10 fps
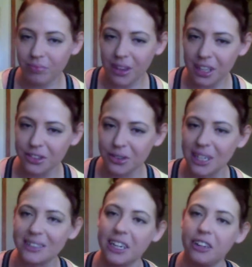So
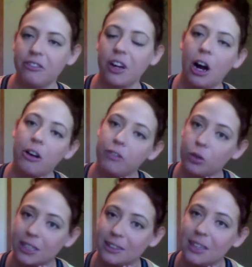that's kind of our
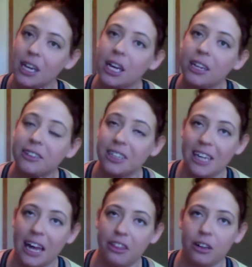focus
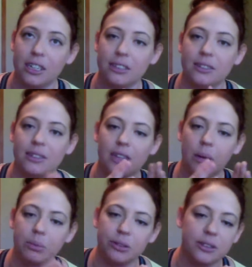together, is this
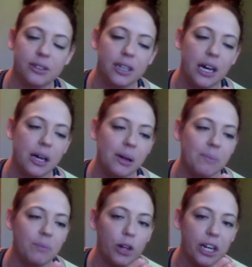couple's
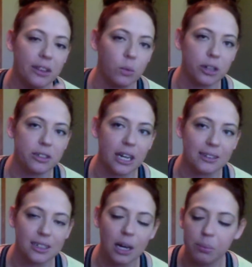reading the Word as a
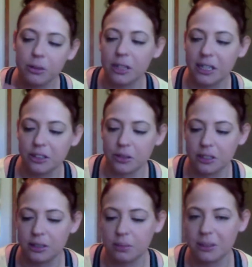couple and doing a
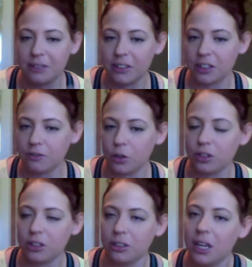specific
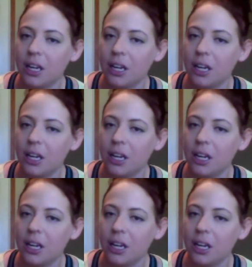devotion